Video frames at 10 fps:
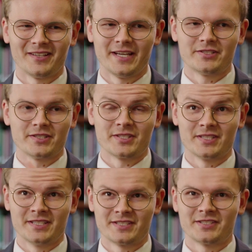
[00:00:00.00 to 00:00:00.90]

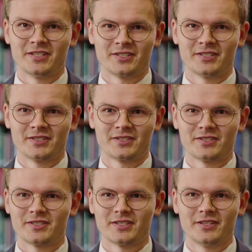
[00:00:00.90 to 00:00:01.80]
agency
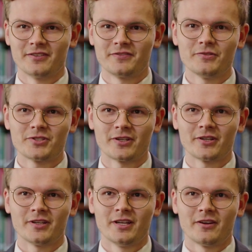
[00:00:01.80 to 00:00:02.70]
decisions in the
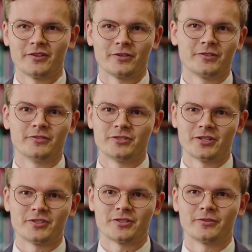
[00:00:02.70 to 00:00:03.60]
future? Are they going to
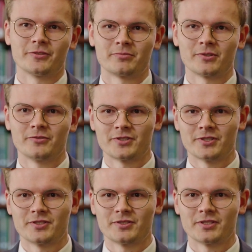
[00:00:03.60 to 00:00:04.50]
adjust their own
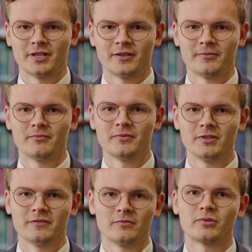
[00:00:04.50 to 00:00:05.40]
approaches,
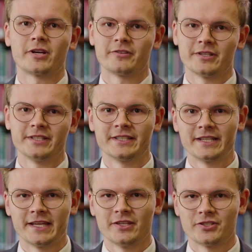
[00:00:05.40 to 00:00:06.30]
even prior to any
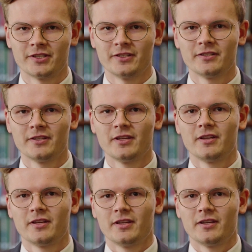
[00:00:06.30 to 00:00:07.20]
litigation?
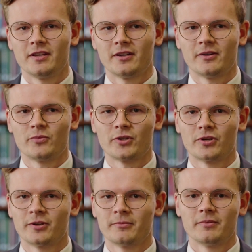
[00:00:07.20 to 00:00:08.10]

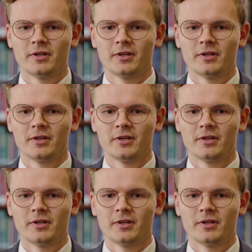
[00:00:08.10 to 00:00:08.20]
We're